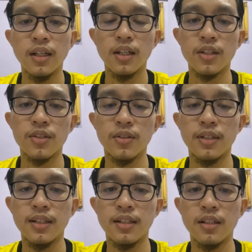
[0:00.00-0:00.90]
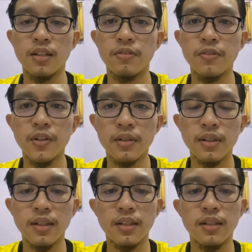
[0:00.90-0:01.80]
So the fourth
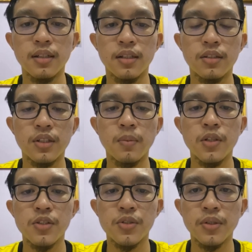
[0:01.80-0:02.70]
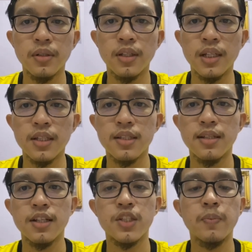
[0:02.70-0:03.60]
troubleshoot is
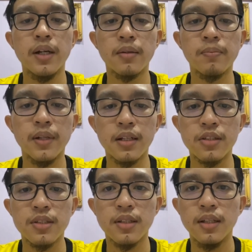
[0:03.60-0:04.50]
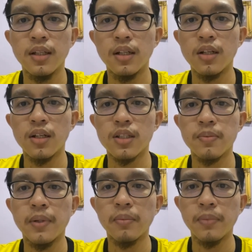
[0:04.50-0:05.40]
spark plugs.
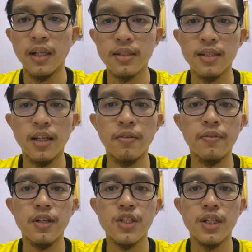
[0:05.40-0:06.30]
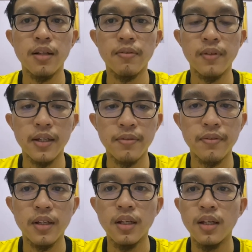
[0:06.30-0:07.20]
Spark plugs have a shelf life.
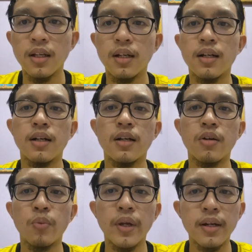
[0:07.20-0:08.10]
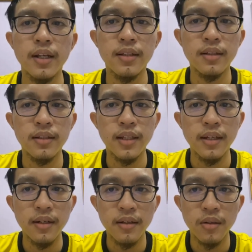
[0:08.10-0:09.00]
Wear and
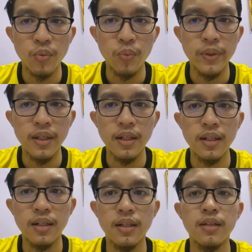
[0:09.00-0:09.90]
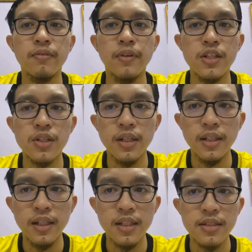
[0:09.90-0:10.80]
tear will
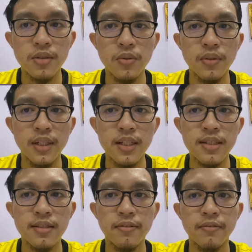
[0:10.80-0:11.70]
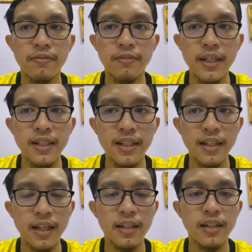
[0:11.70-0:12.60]
eventually leads to this
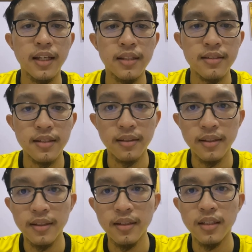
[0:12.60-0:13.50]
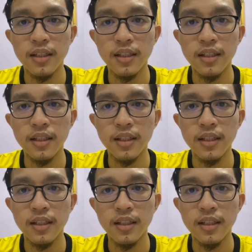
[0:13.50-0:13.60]
failing, and at certain